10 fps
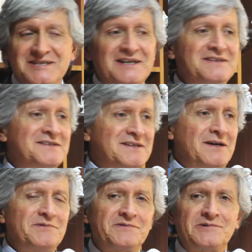at the
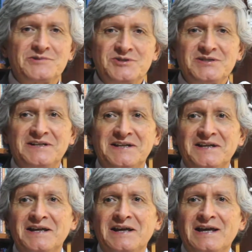time, of course,
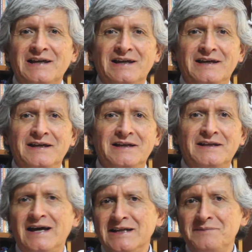and
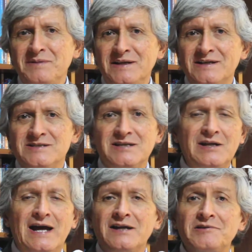90 minutes and
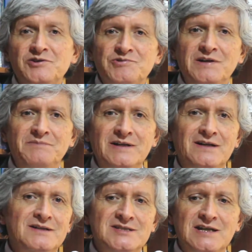120-minute
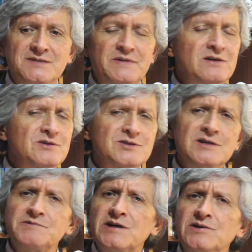cassettes, because he
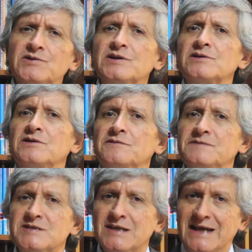recorded all of
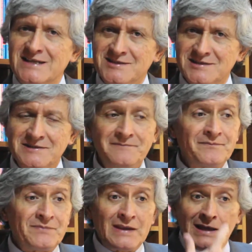his classes.
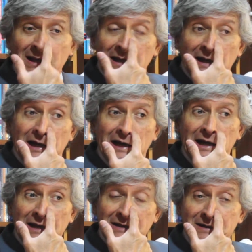
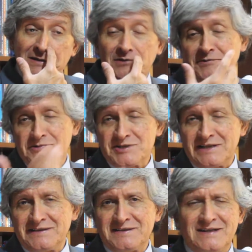And of course, at
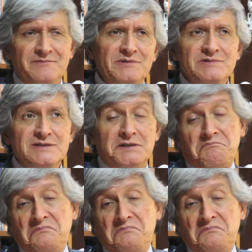the time, it was like,